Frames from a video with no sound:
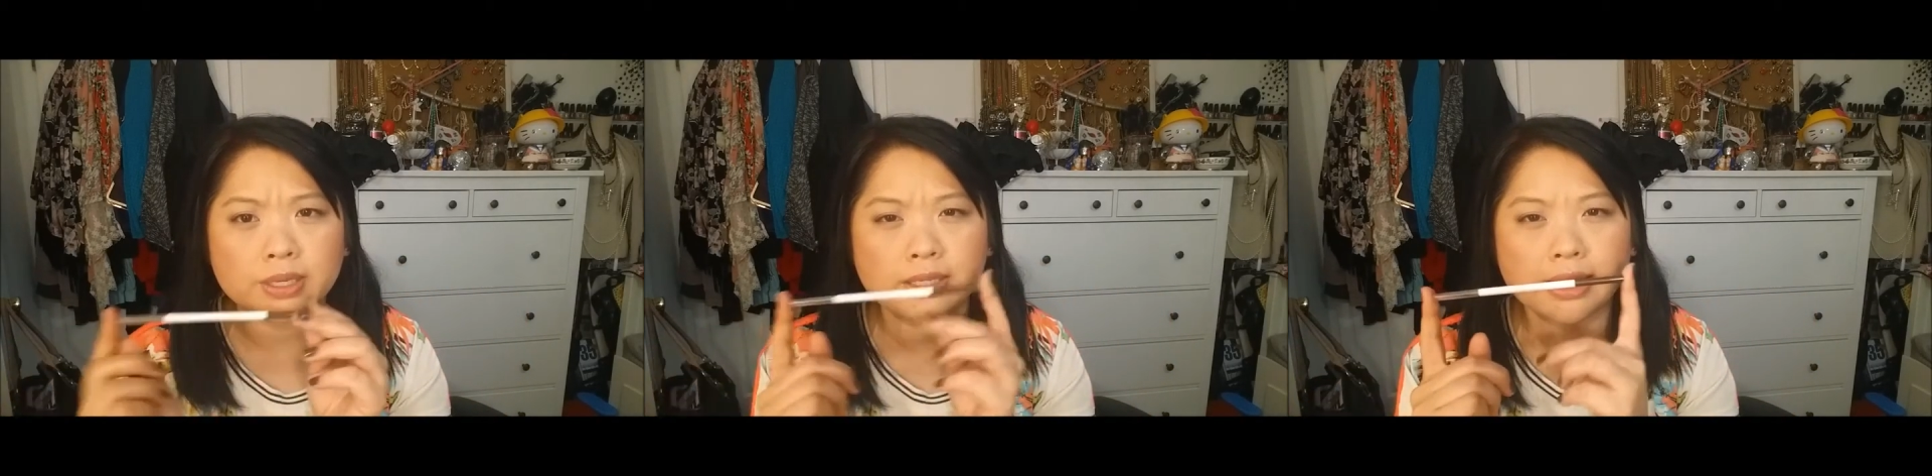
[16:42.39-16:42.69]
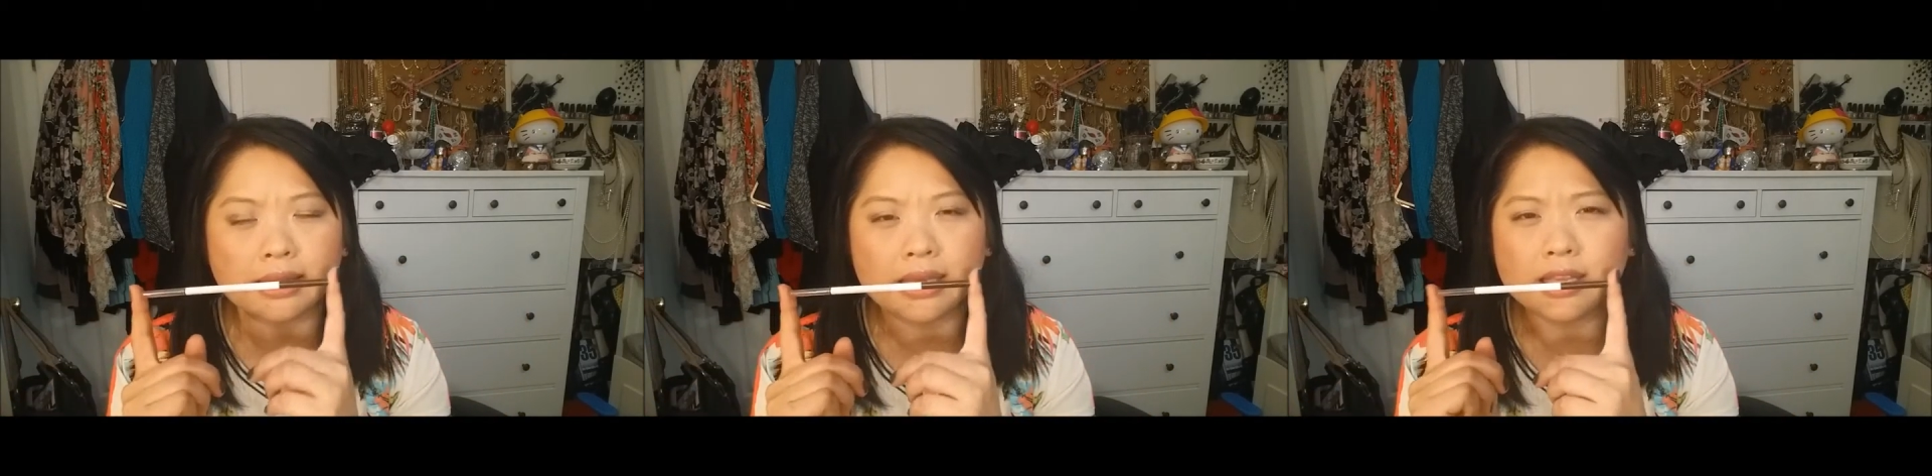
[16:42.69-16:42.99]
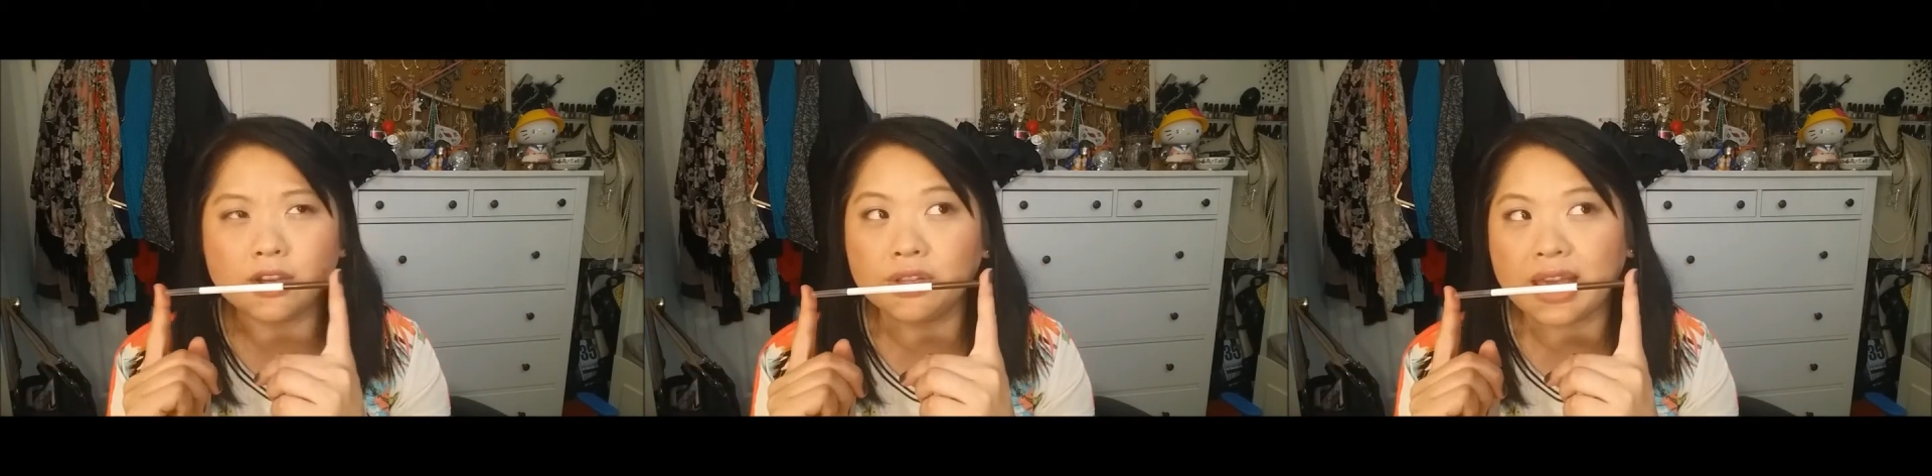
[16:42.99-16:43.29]
because I
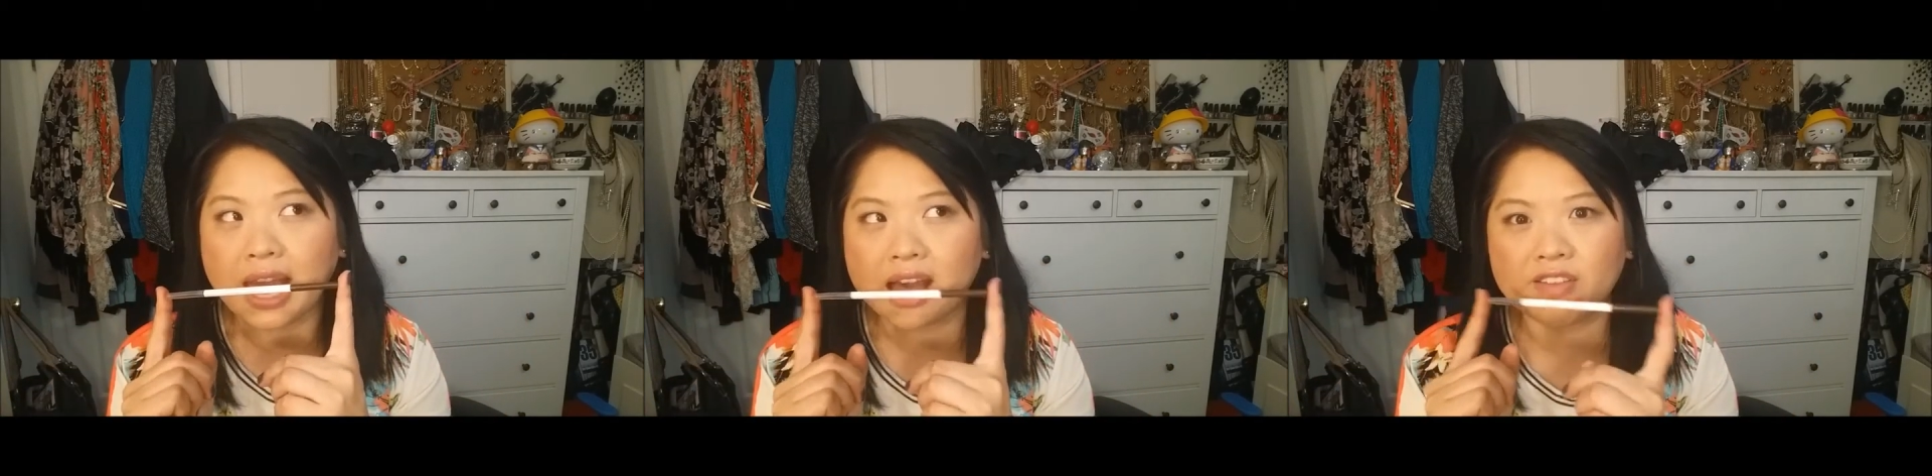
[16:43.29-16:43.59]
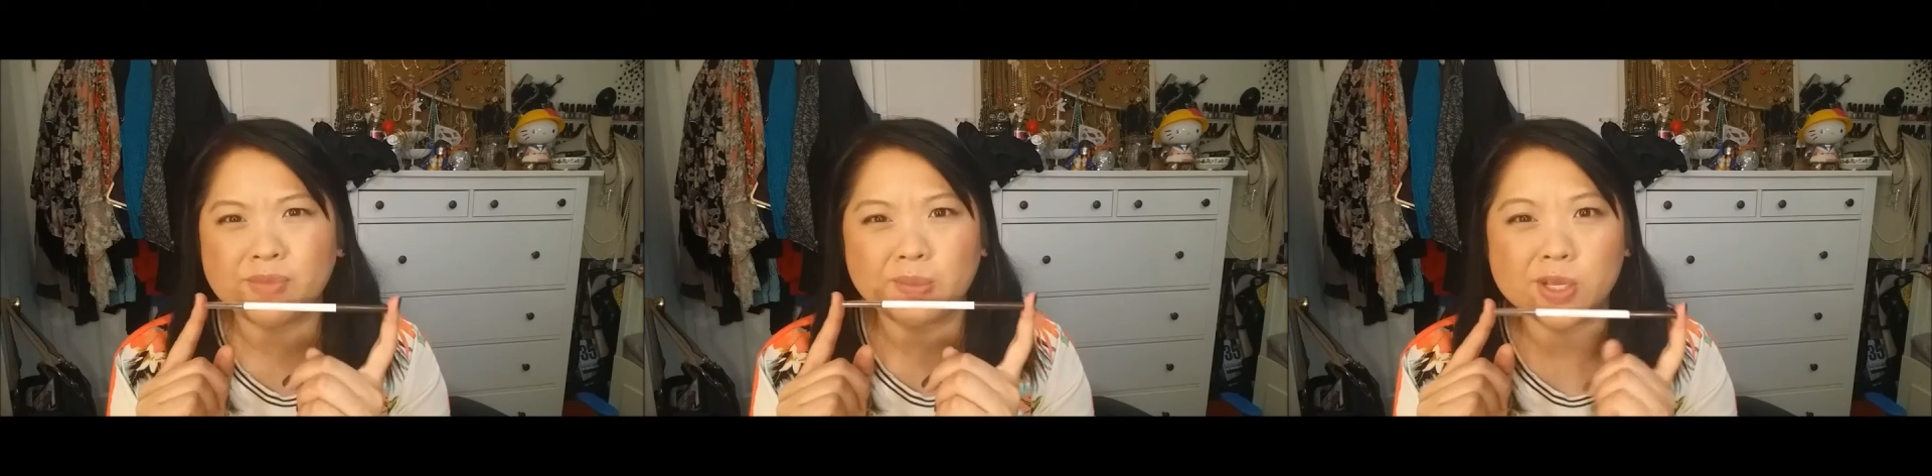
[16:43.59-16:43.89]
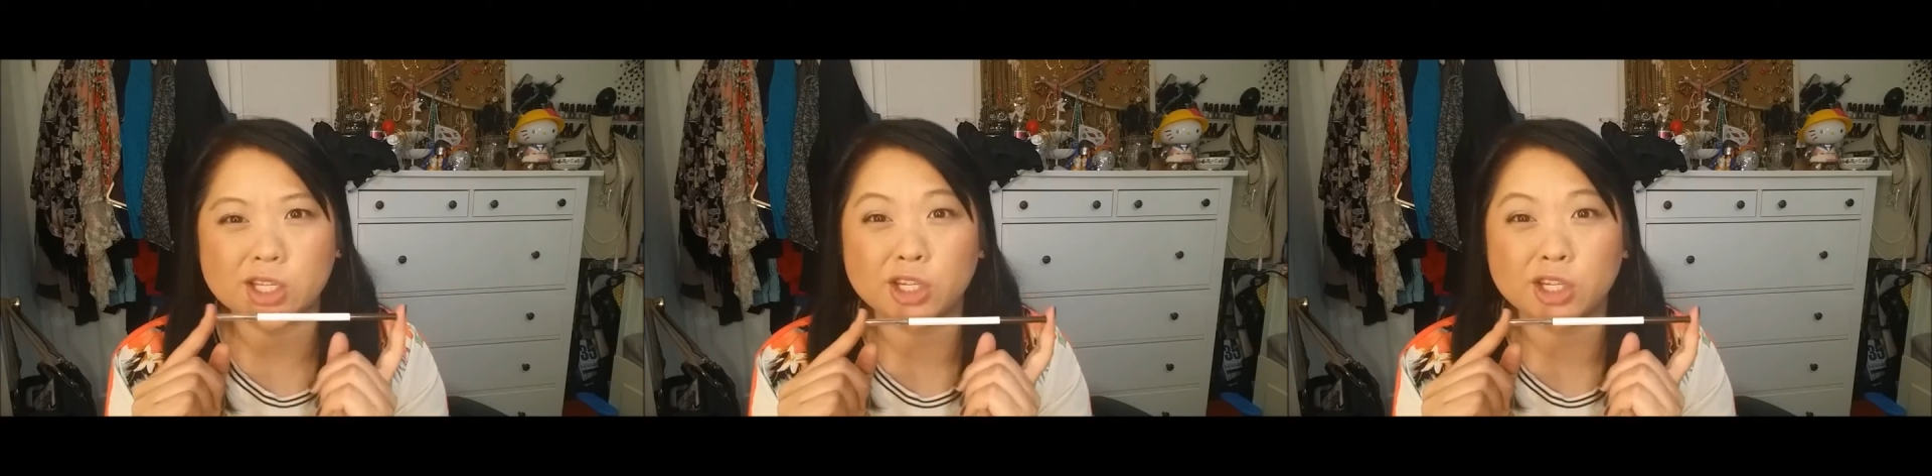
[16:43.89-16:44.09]
think they only have maybe